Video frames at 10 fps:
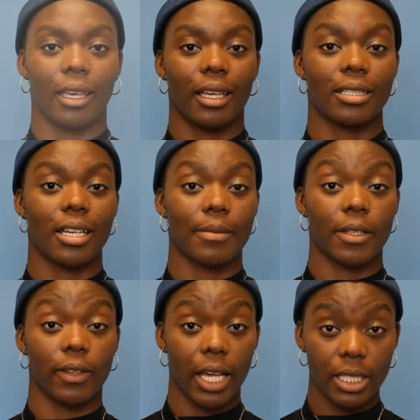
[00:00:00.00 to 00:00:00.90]
In terms
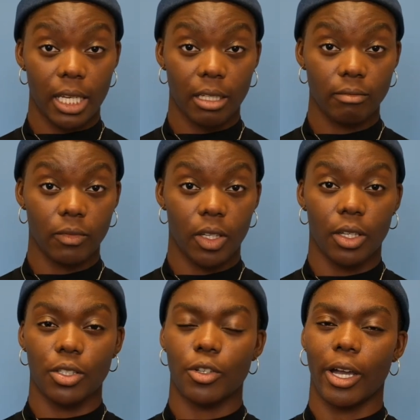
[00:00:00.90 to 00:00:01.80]
of lighting,
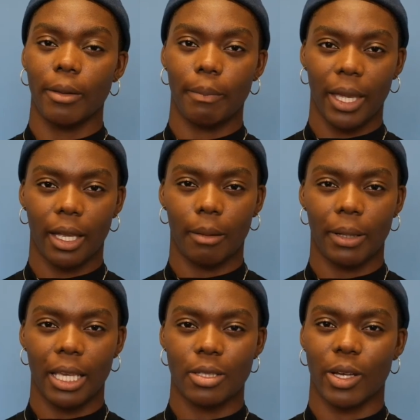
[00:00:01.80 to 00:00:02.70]
try and pick a
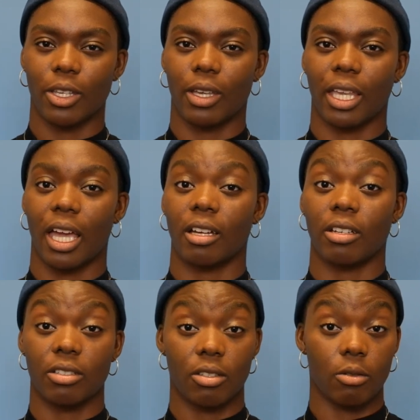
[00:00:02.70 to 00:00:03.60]
place where you can get a
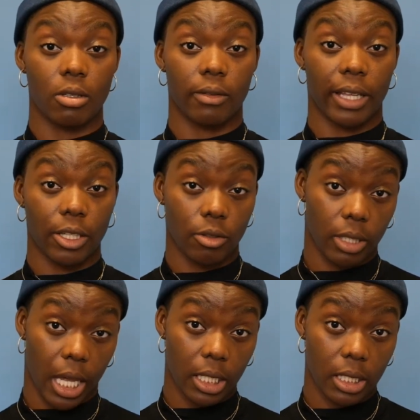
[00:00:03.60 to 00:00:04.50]
good source of natural
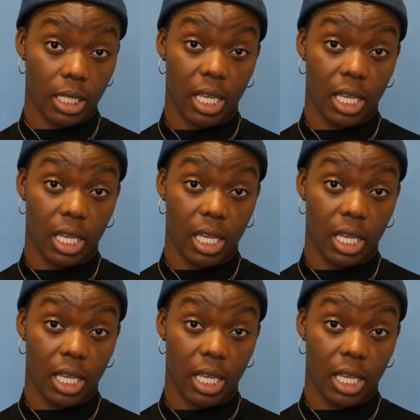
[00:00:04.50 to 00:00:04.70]
light.